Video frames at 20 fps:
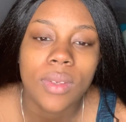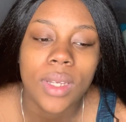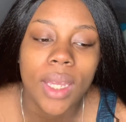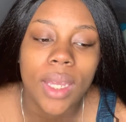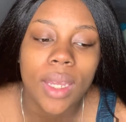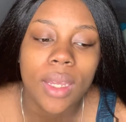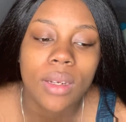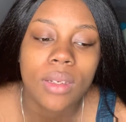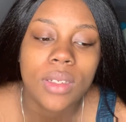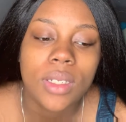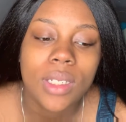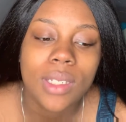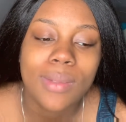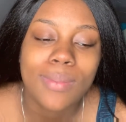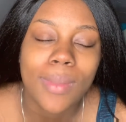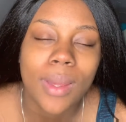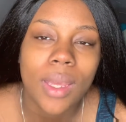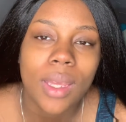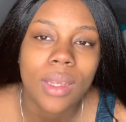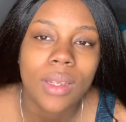And she's
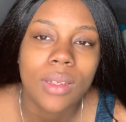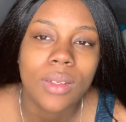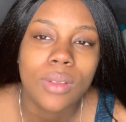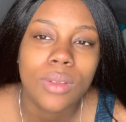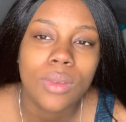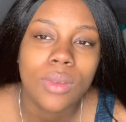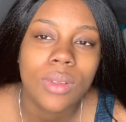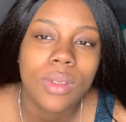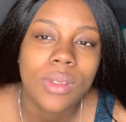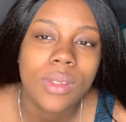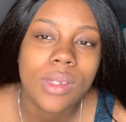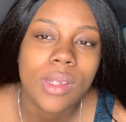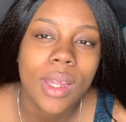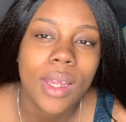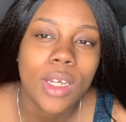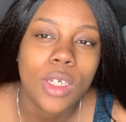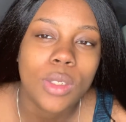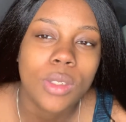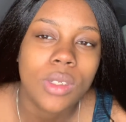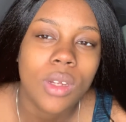my doula
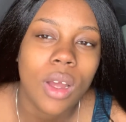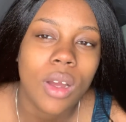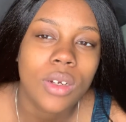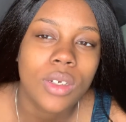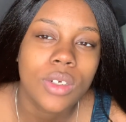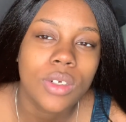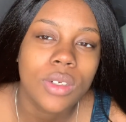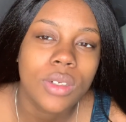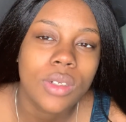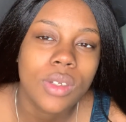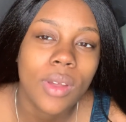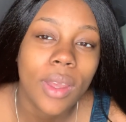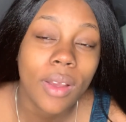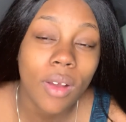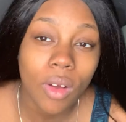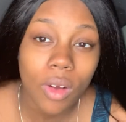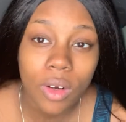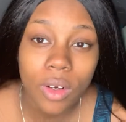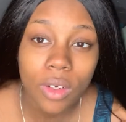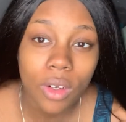/ doctor. So I
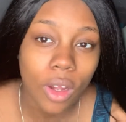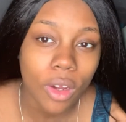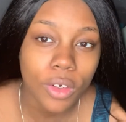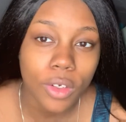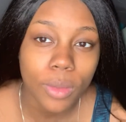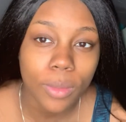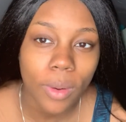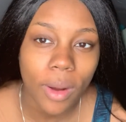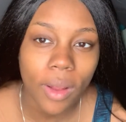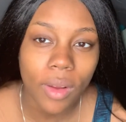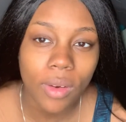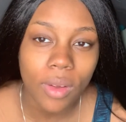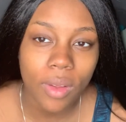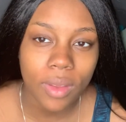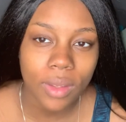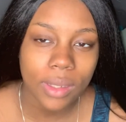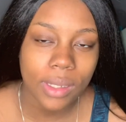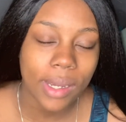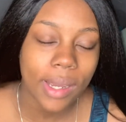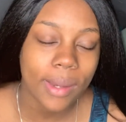call her Dr. Brown all the
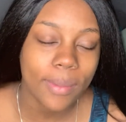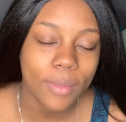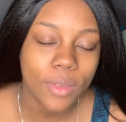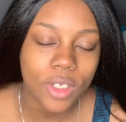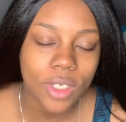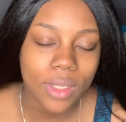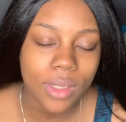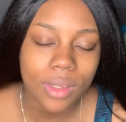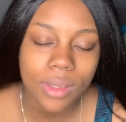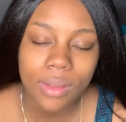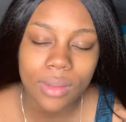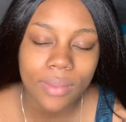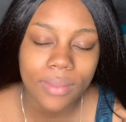time. She